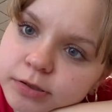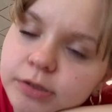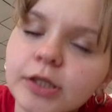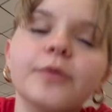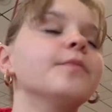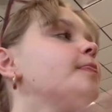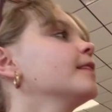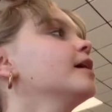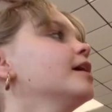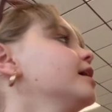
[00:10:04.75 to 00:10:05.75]
So
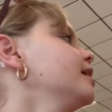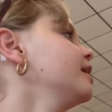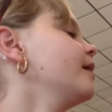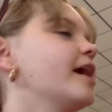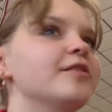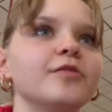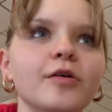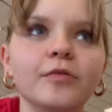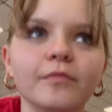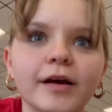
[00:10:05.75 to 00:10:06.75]
I don't
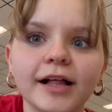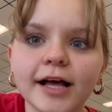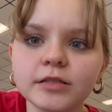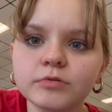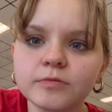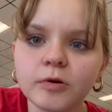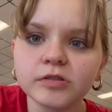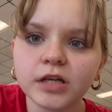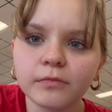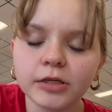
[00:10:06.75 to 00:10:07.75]
know. My class was supposed
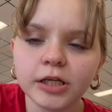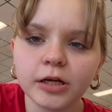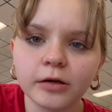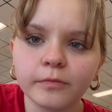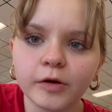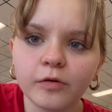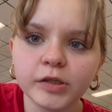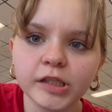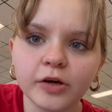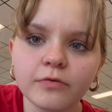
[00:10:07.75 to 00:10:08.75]
to come in here, but
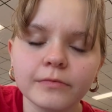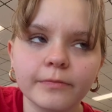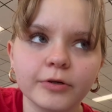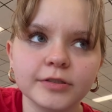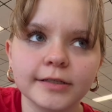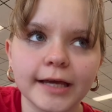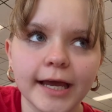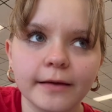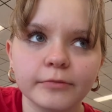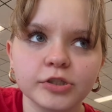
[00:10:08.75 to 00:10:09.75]
only like one more person
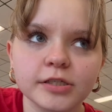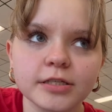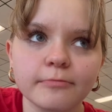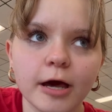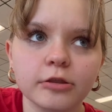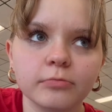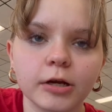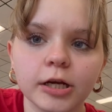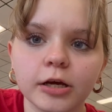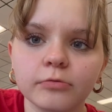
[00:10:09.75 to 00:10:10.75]
came, but she's in the bathroom right
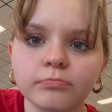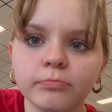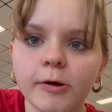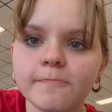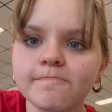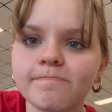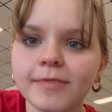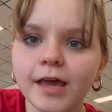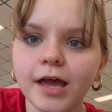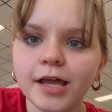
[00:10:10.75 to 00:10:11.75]
now.
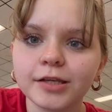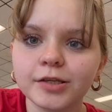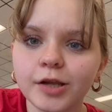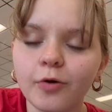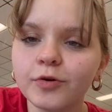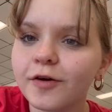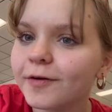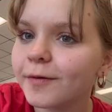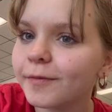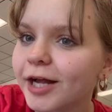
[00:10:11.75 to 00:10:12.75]
But don't know if
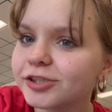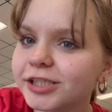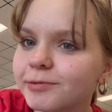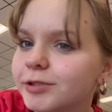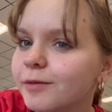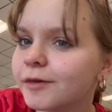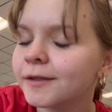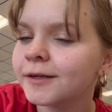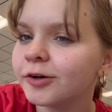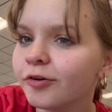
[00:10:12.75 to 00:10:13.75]
I'm actually supposed to be
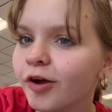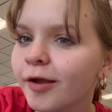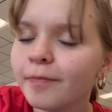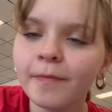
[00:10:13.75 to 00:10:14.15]
in here or not.